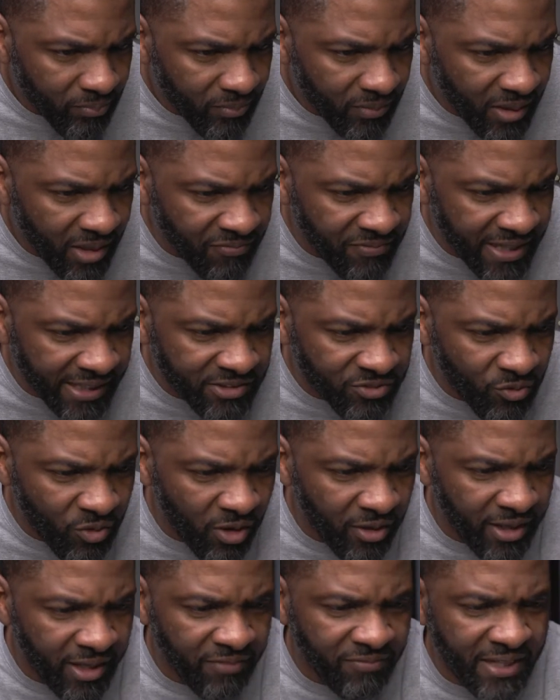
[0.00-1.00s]
If that's
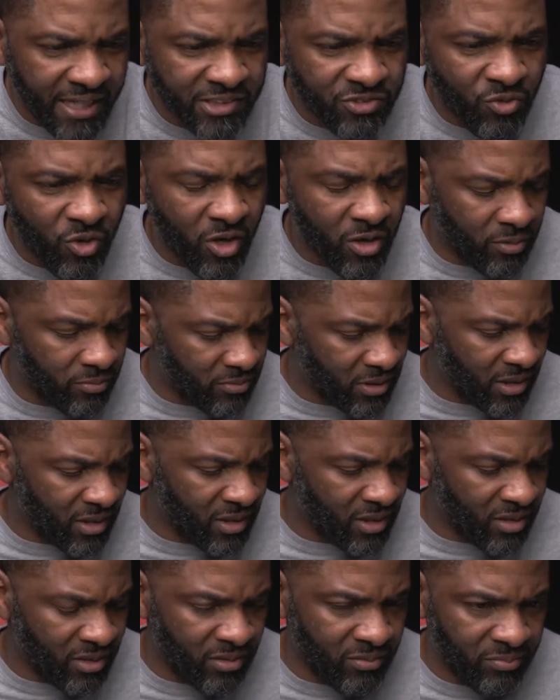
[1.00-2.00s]
Squirt,
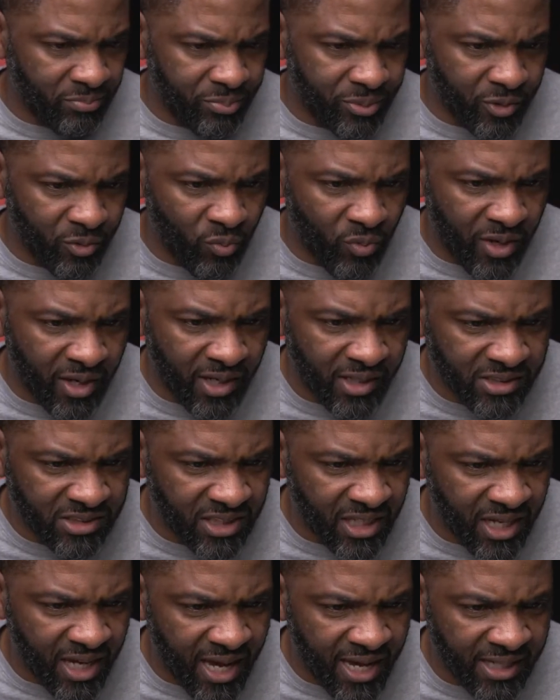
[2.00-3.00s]
put a 1 in the
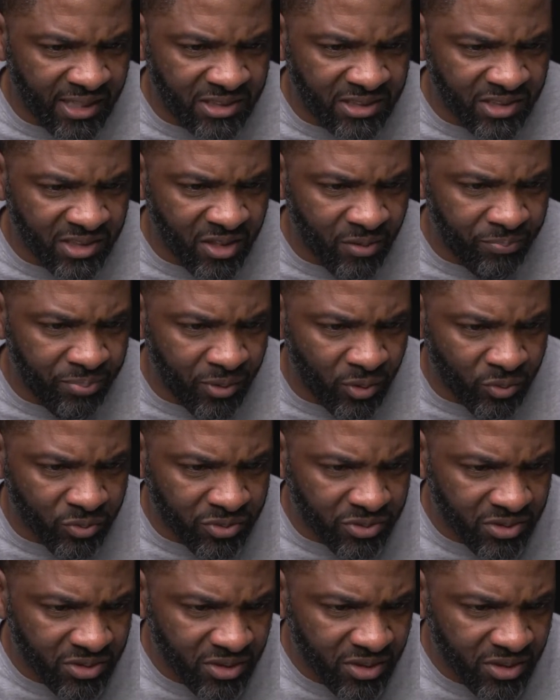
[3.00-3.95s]
chat. I didn't see a post.